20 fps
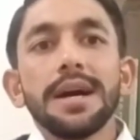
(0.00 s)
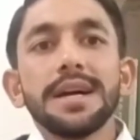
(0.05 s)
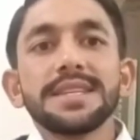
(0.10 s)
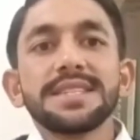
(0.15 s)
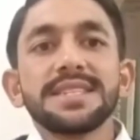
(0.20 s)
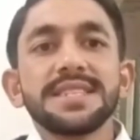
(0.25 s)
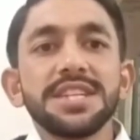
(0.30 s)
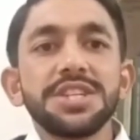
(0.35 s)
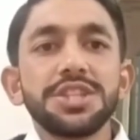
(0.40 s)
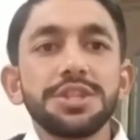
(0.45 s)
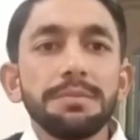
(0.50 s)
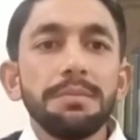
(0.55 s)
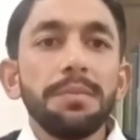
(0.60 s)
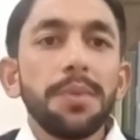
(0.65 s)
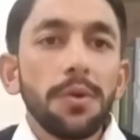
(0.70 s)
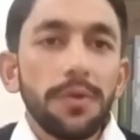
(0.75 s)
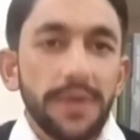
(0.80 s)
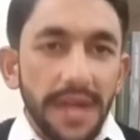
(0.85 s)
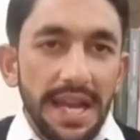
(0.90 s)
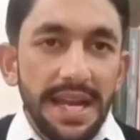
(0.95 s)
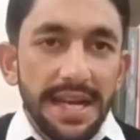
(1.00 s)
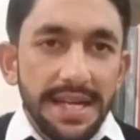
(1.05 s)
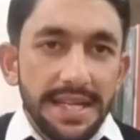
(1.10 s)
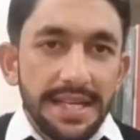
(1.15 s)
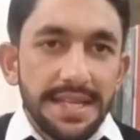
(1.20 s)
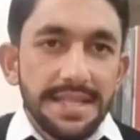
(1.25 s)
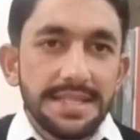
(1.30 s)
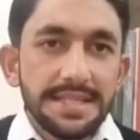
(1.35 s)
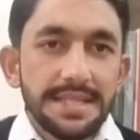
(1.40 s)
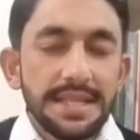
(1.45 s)
such
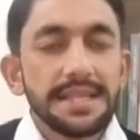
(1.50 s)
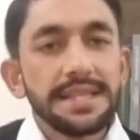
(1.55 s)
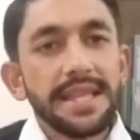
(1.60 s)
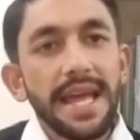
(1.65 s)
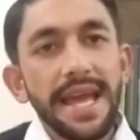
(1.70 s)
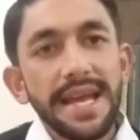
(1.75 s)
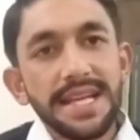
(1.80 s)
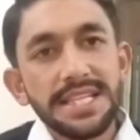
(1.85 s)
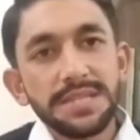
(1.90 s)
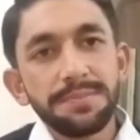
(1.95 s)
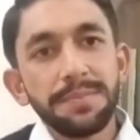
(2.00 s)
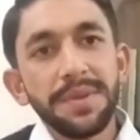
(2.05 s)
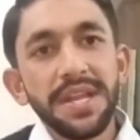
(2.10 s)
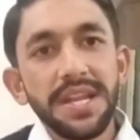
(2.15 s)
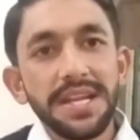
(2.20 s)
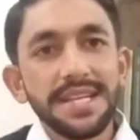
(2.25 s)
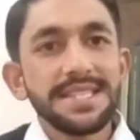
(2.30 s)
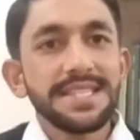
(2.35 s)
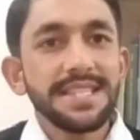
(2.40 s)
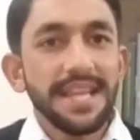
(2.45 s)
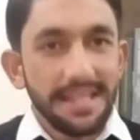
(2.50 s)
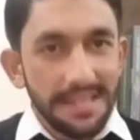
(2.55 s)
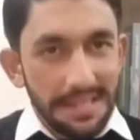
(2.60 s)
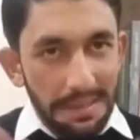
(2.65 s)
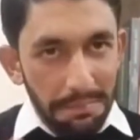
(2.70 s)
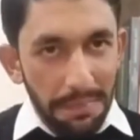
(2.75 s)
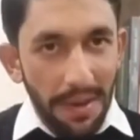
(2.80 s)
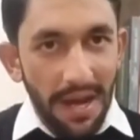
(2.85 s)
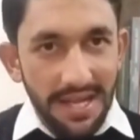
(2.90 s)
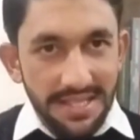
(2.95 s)
brutalities they experienced in the
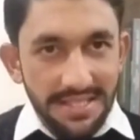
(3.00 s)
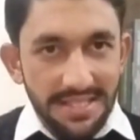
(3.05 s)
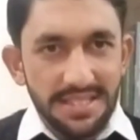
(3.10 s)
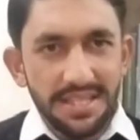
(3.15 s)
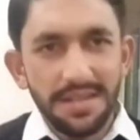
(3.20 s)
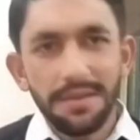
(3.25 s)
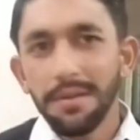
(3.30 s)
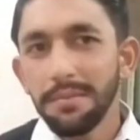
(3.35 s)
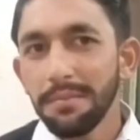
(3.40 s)
past.